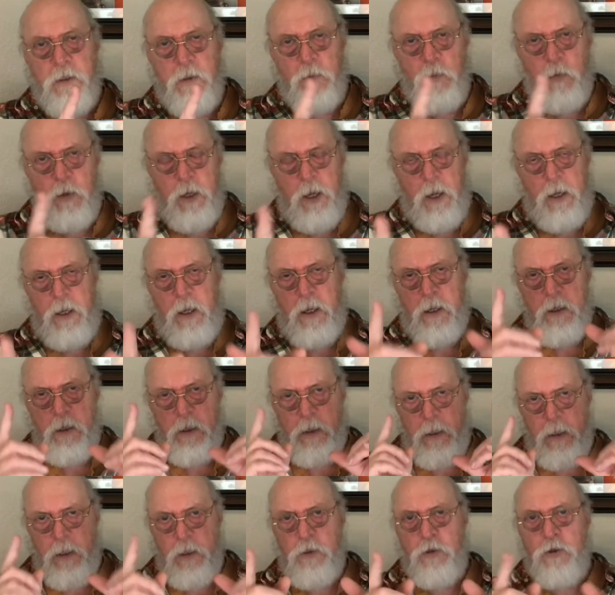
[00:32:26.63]
when I get an
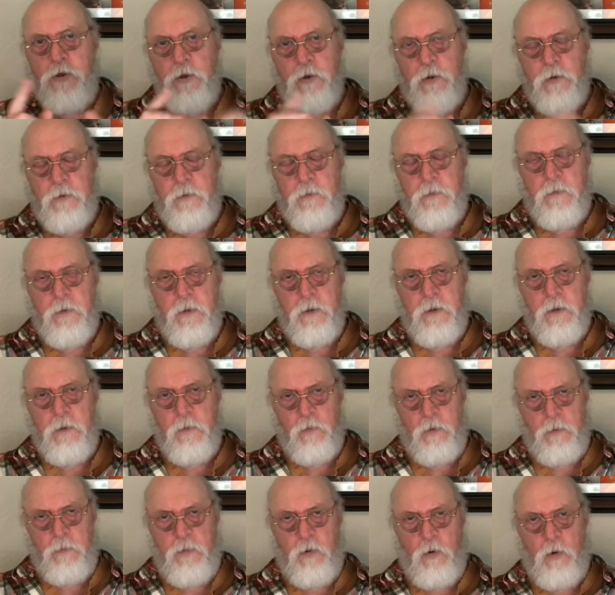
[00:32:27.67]
intern
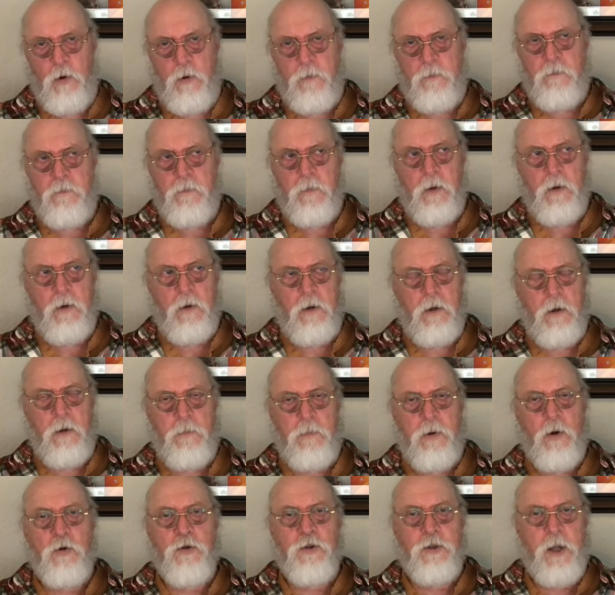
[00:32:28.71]
report,
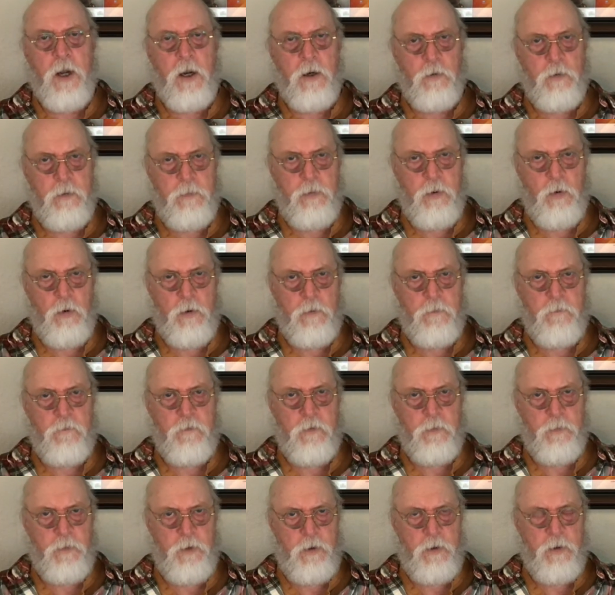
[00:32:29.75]
postdoc report
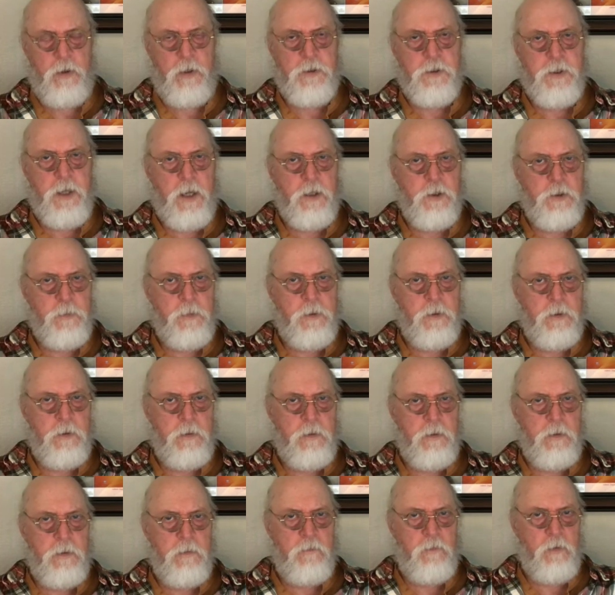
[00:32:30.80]
from their assessment,
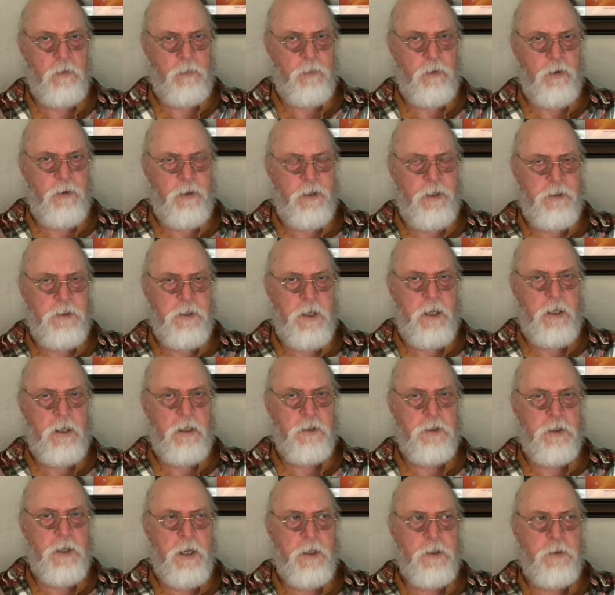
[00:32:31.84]
from their intake
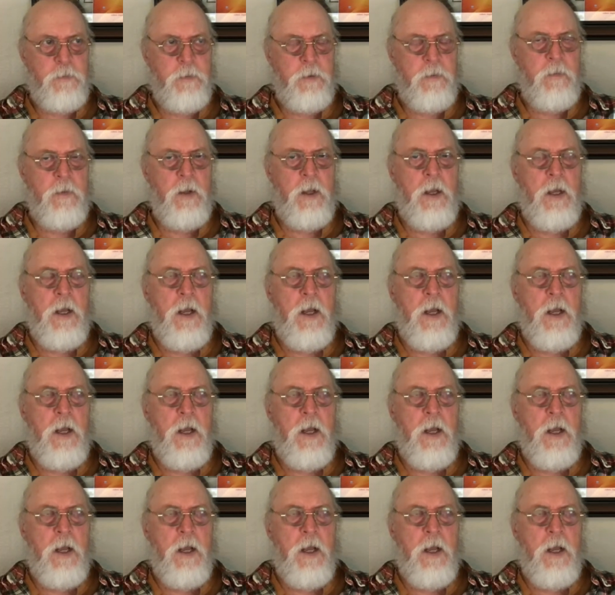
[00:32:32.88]
assessment,